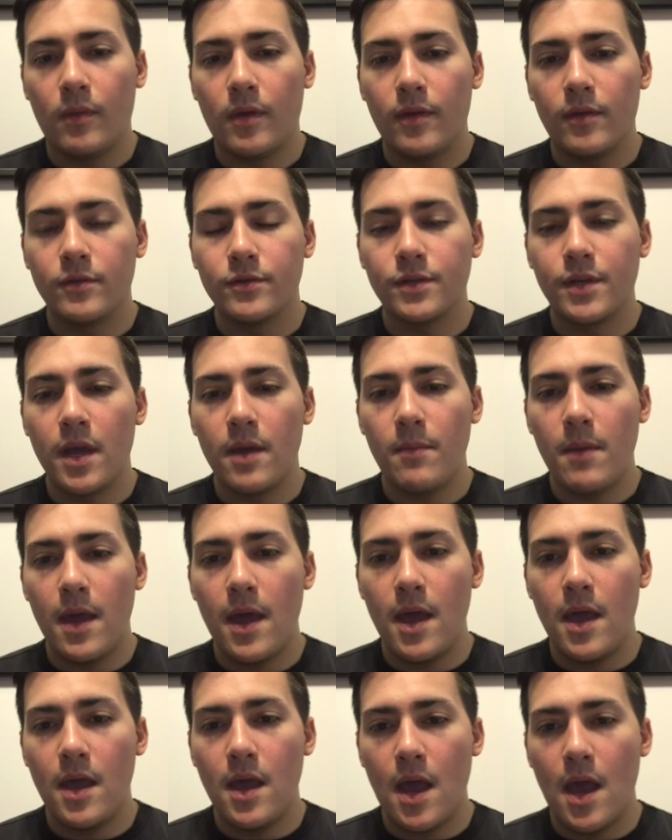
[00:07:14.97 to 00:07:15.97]
There's game
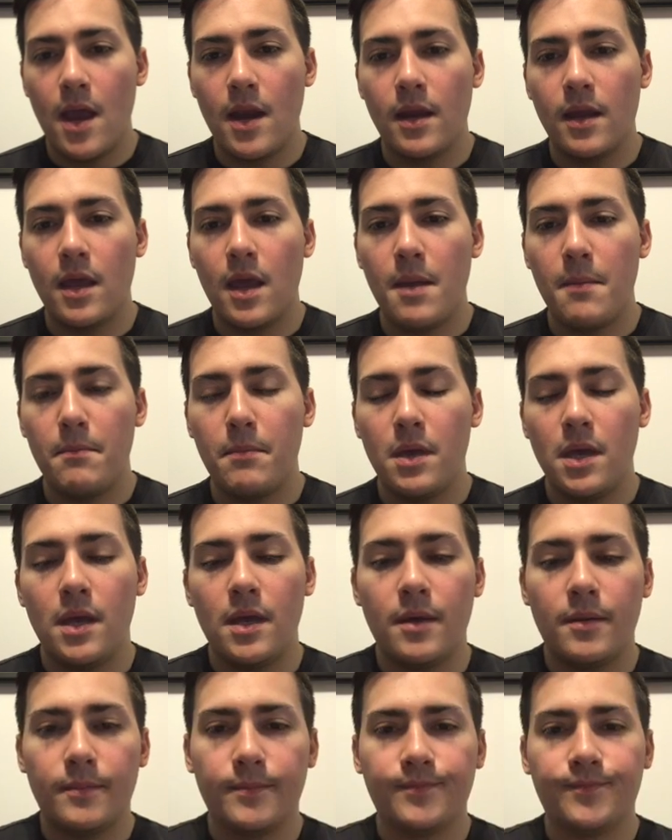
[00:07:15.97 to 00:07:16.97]
A and game
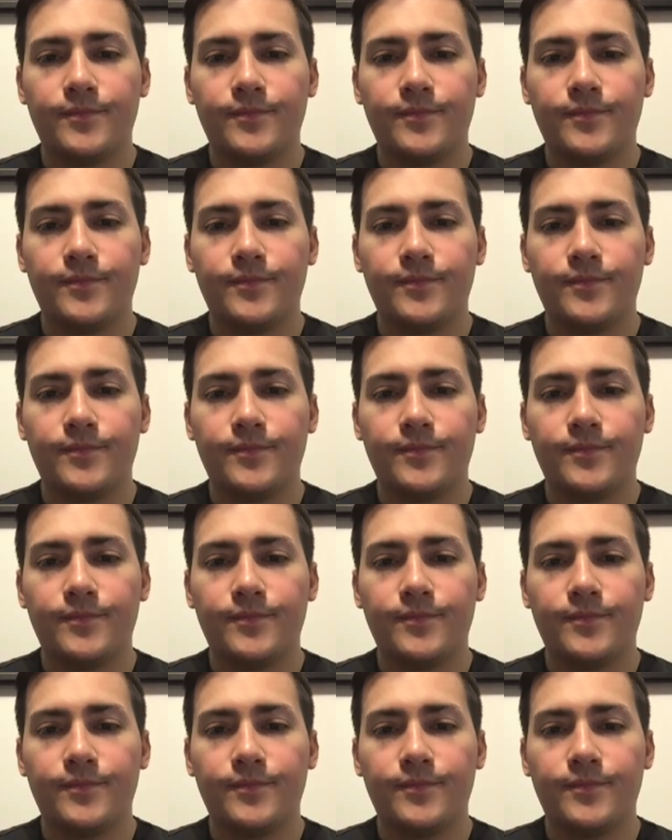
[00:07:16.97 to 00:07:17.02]
B.